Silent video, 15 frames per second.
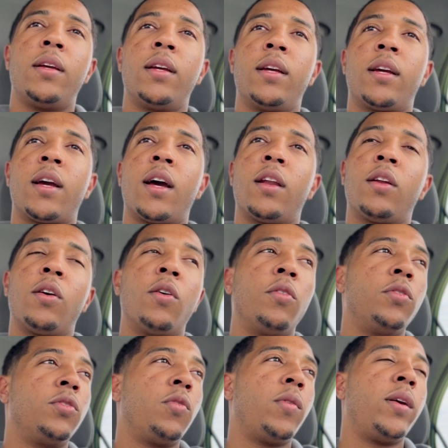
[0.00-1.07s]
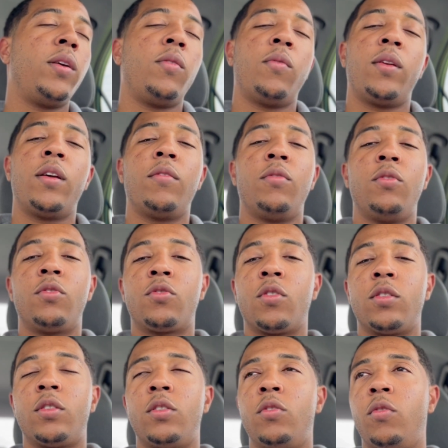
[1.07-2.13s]
It kind of goes away whenever you start
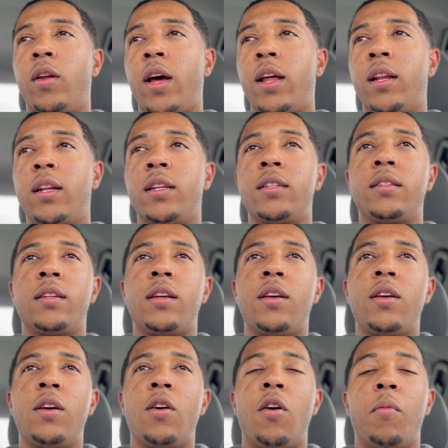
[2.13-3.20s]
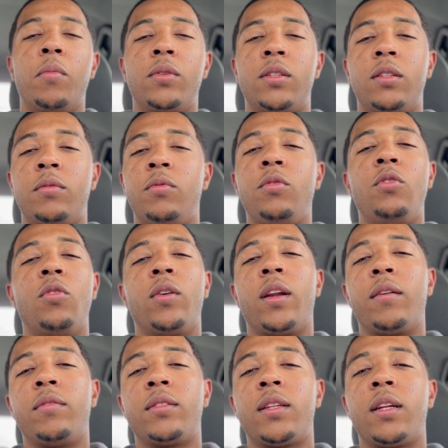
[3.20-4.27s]
to do that, and it's almost as if you're doing
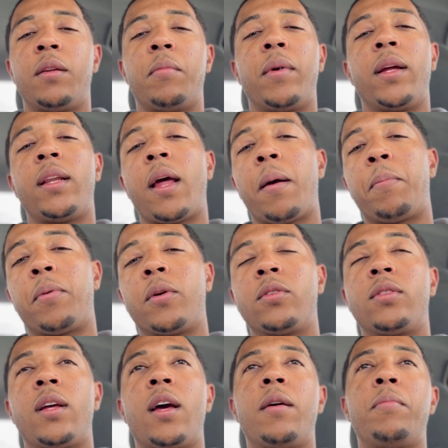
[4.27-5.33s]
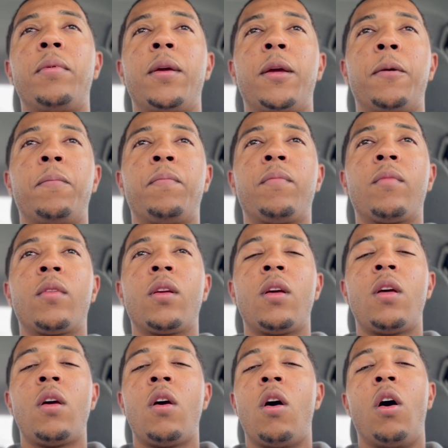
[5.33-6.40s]
everything to make that person happy. And
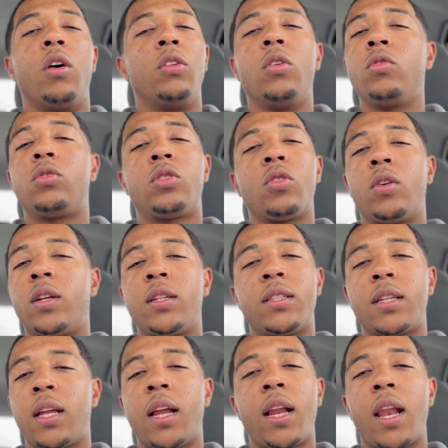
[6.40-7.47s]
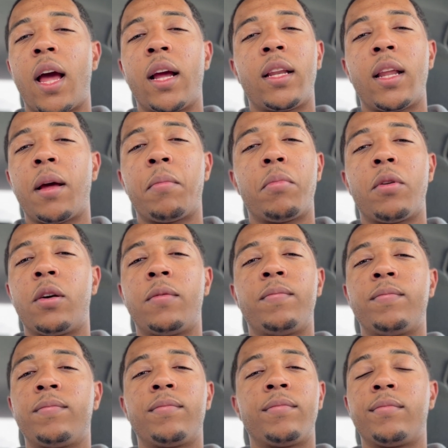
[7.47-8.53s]
although shorties say they like that, bro,
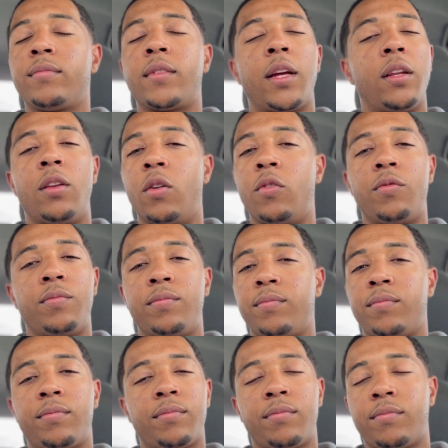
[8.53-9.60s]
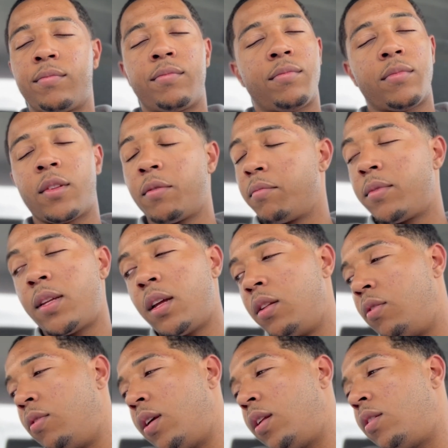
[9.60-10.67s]
they don't. I'm telling
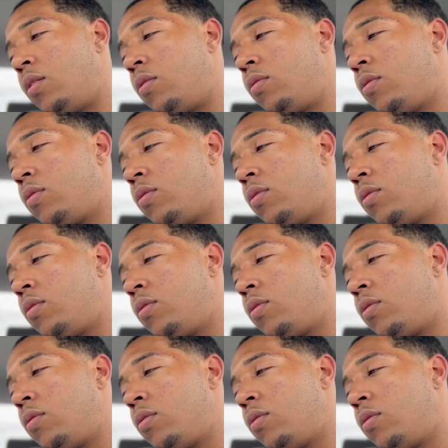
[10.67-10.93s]
you, they don't.